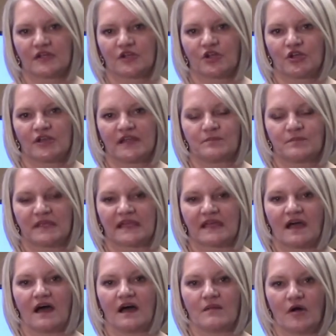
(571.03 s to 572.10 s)
could it
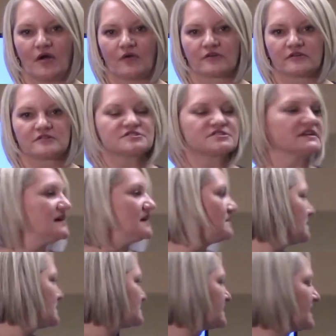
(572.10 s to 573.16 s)
become
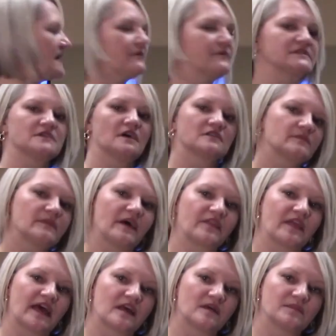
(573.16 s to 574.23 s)
ownership? Yeah, we talked about
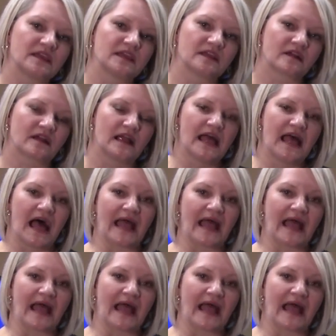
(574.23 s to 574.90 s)
that up here.